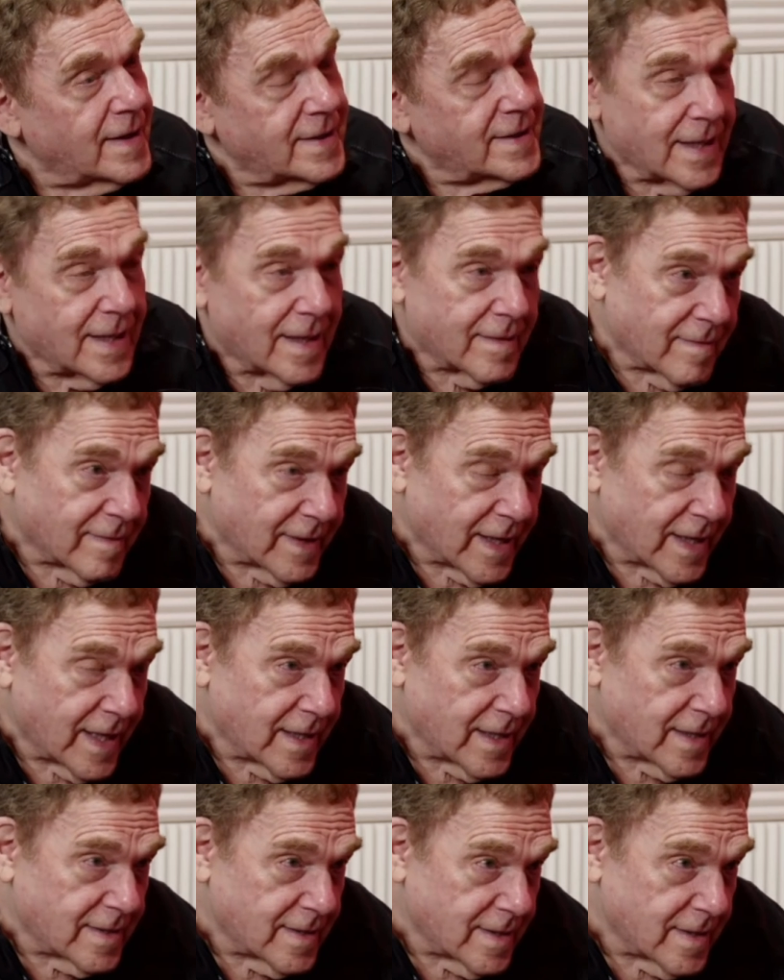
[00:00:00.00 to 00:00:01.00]
It's not
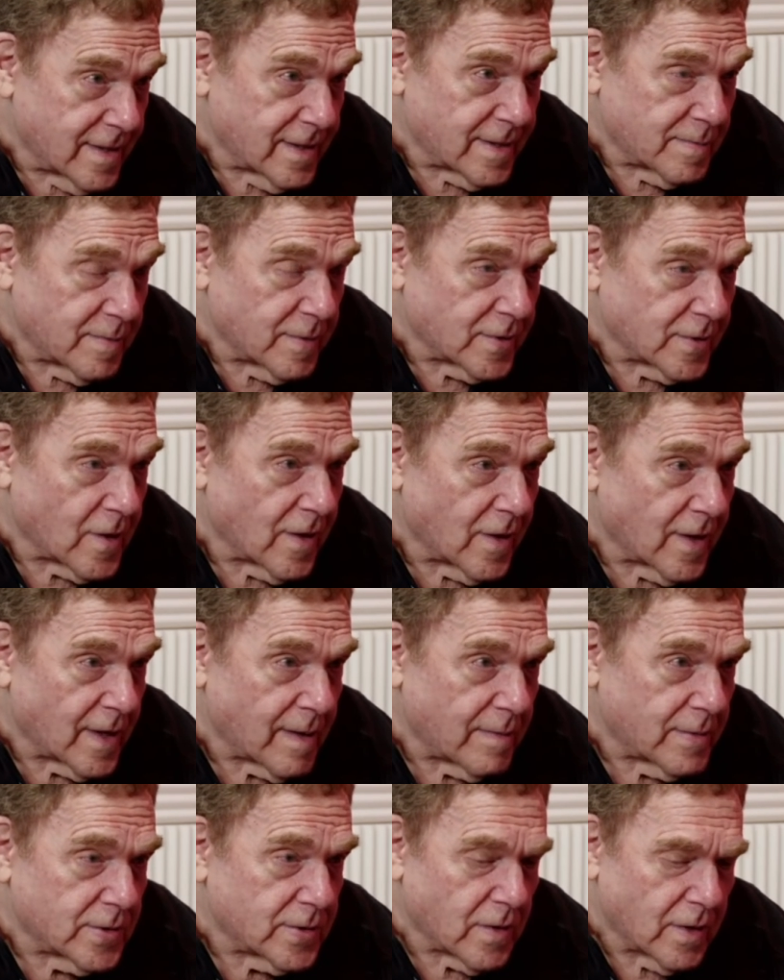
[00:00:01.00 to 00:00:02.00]
related to it's called the
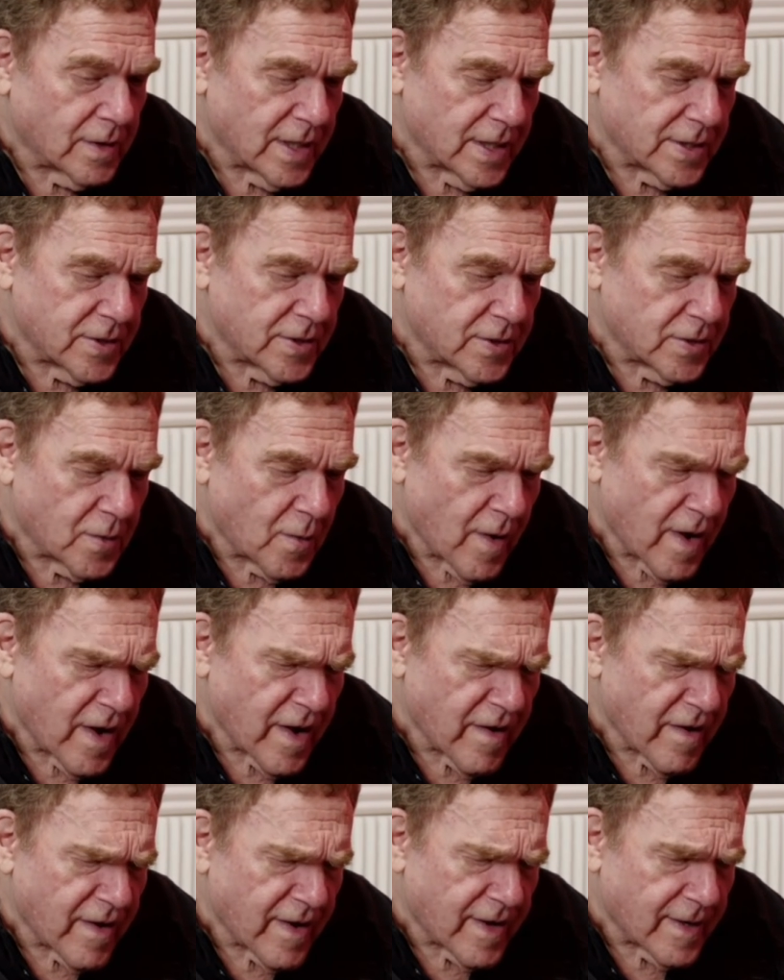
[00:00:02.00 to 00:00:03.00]
Comedy Store, mm-hmm. Leicester
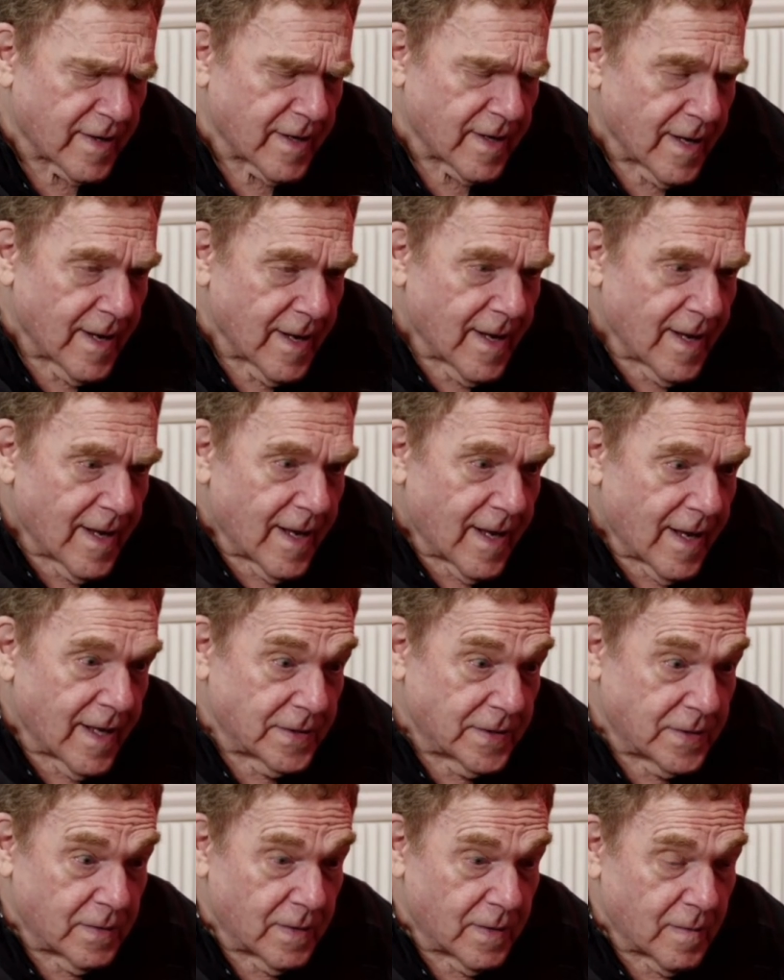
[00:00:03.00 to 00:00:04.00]
Square,
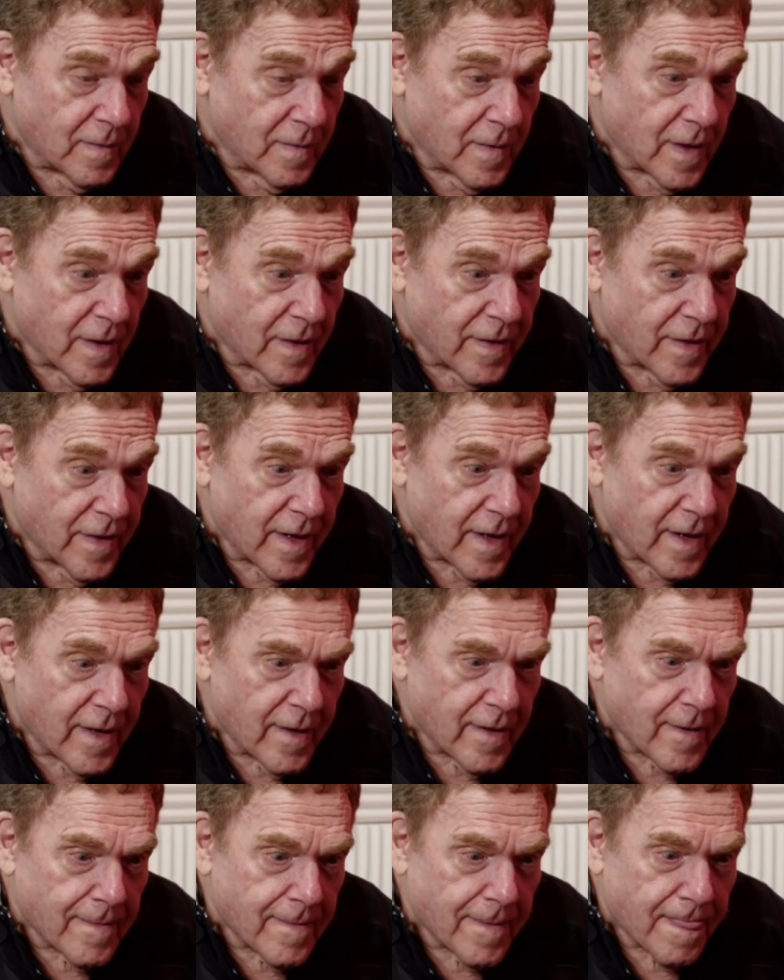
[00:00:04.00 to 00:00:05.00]
and doing well
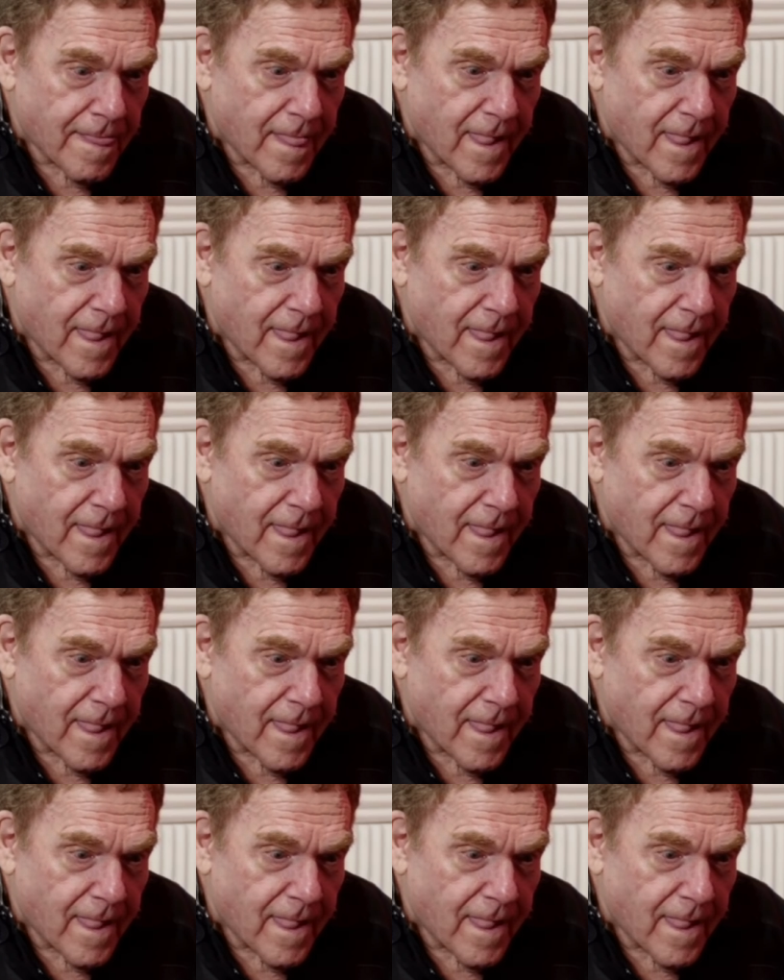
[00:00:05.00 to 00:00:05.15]
there.